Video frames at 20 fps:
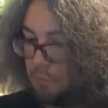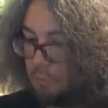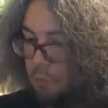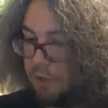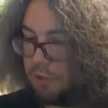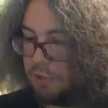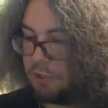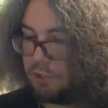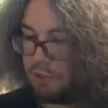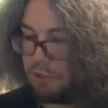
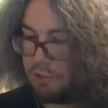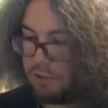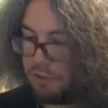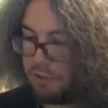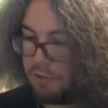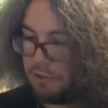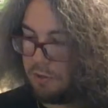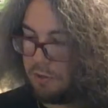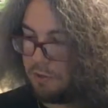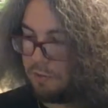which
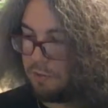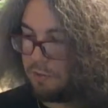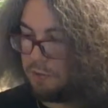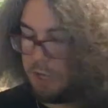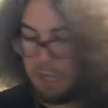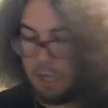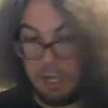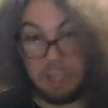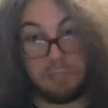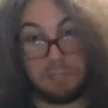
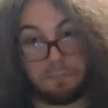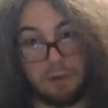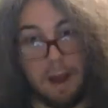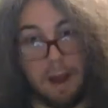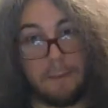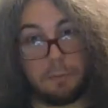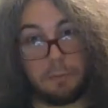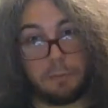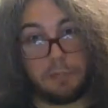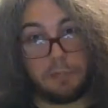is
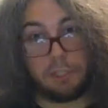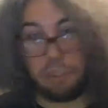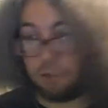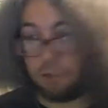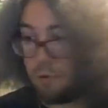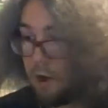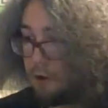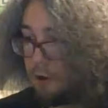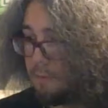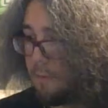probably
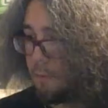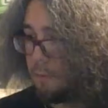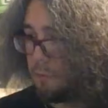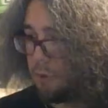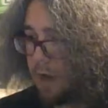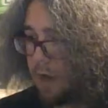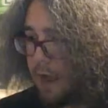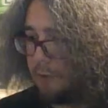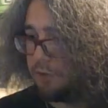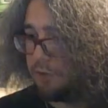true. I remember
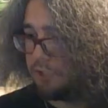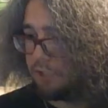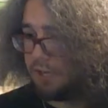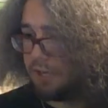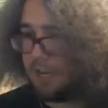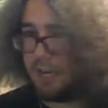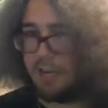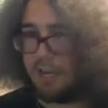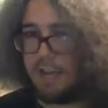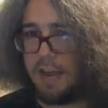when I was a
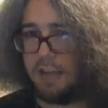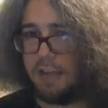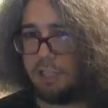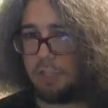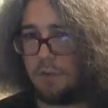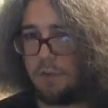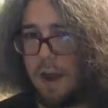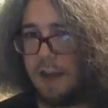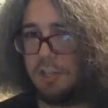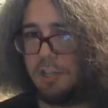kid getting
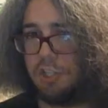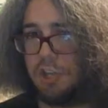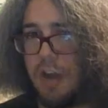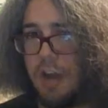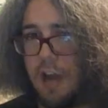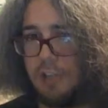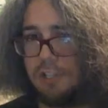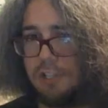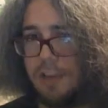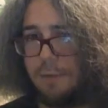strategy
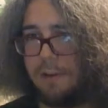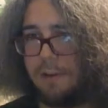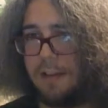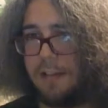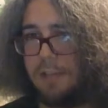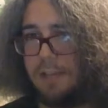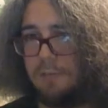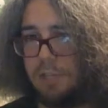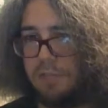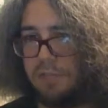guides, I would
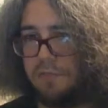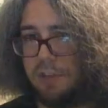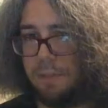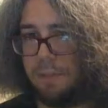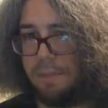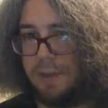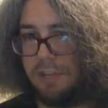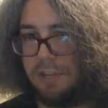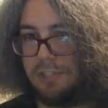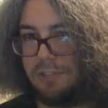get them just for the
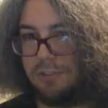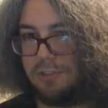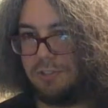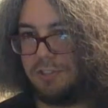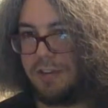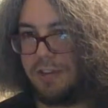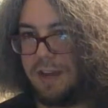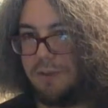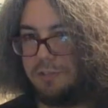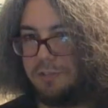
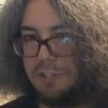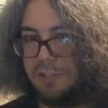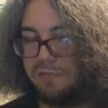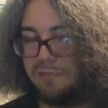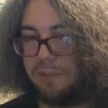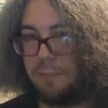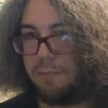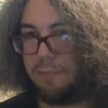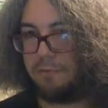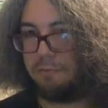pictures, and I would just
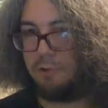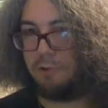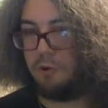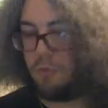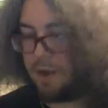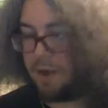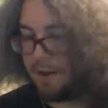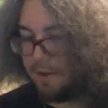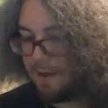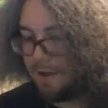flip
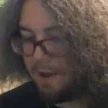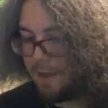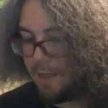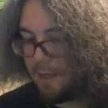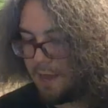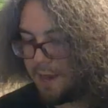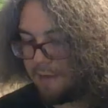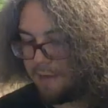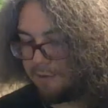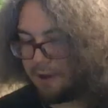through, and
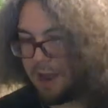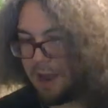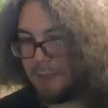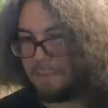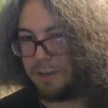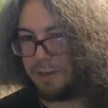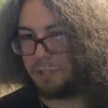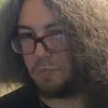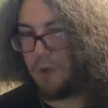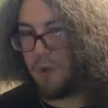they never got
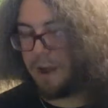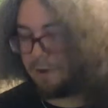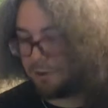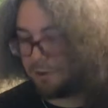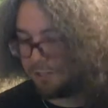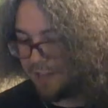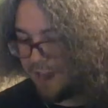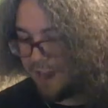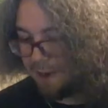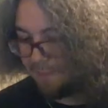much wear or
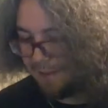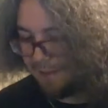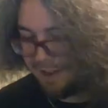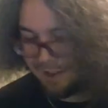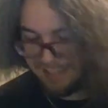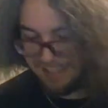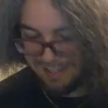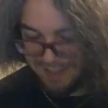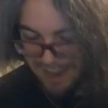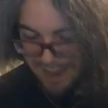tear
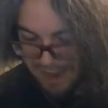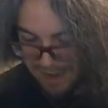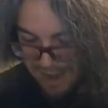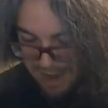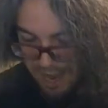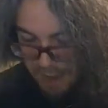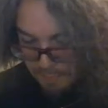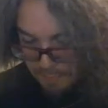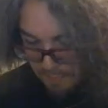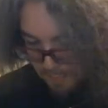because of that.
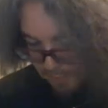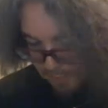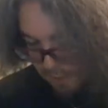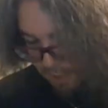But